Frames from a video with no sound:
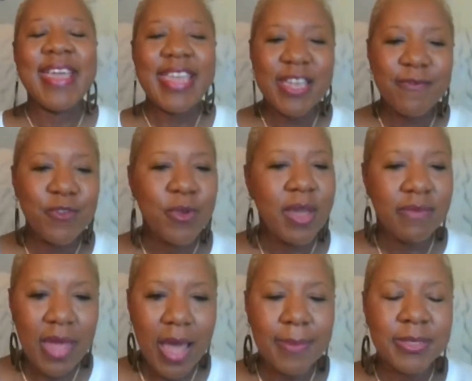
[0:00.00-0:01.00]
If you have
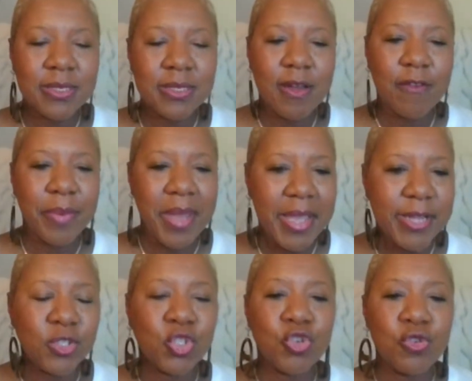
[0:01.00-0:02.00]
the option of
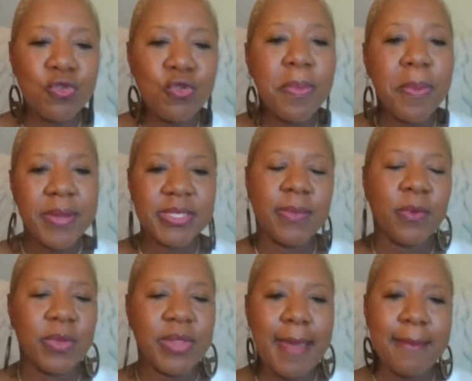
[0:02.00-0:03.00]
paying to
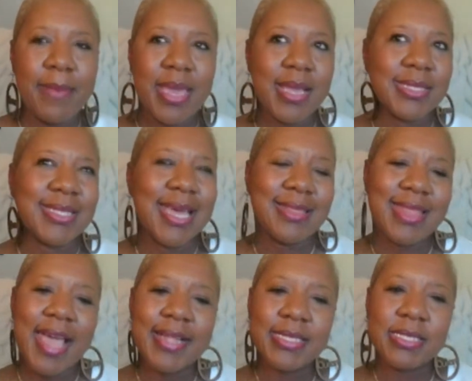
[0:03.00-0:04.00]
principal, that means that
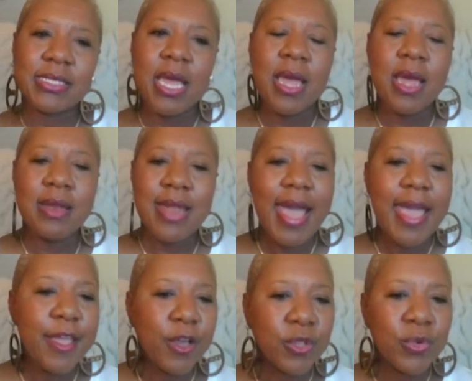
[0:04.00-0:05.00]
that's not
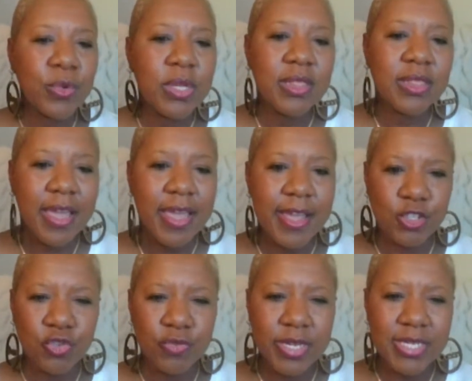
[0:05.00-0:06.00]
including the
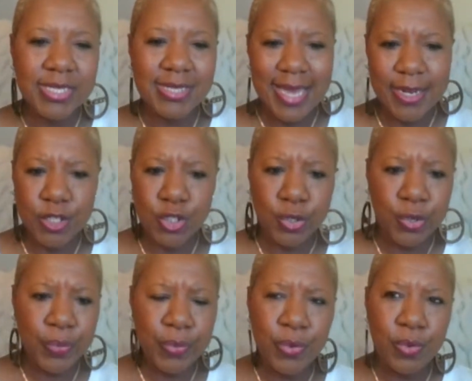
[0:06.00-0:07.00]
interest that is
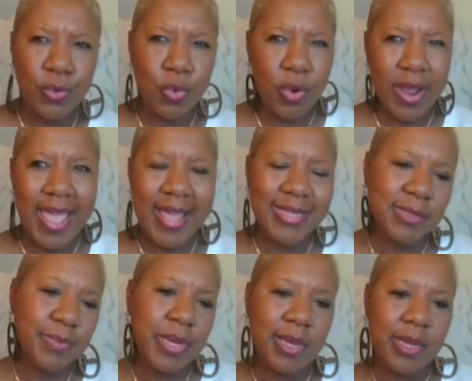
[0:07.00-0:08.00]
accrued or has
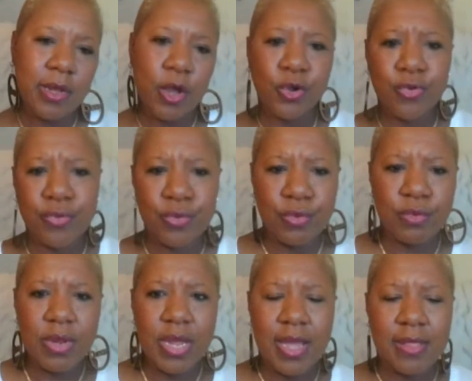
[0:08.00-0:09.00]
been accrued
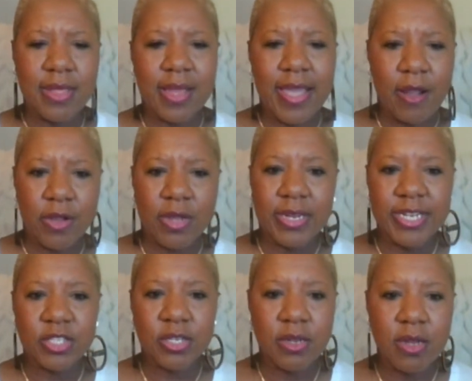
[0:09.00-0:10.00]
in the
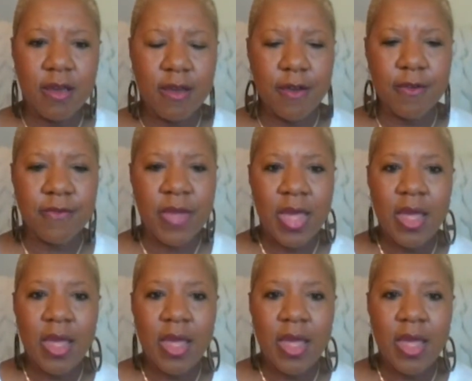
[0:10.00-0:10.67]
calculation of